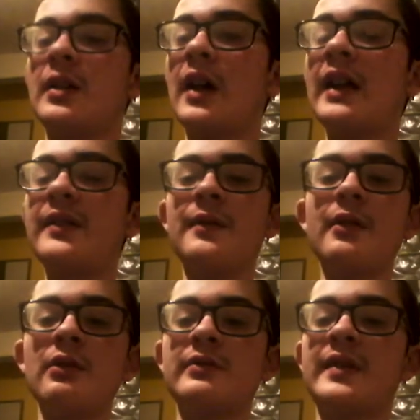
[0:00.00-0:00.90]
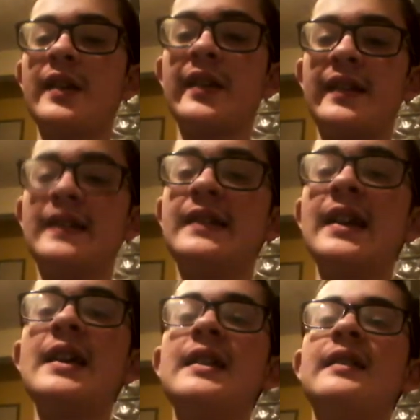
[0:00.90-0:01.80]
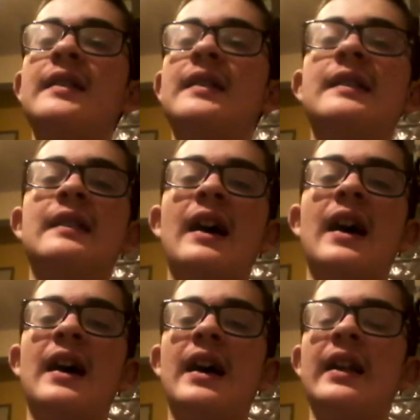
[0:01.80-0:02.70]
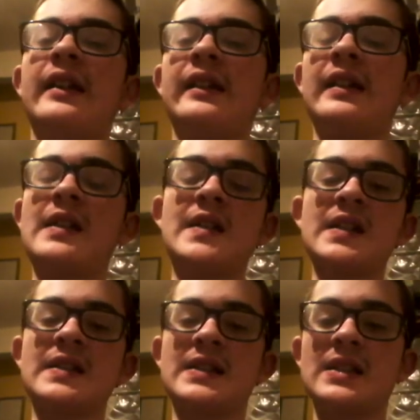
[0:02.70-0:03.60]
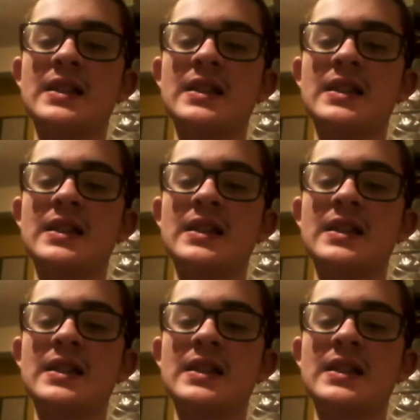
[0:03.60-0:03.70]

And the Doctor sees that, and she's just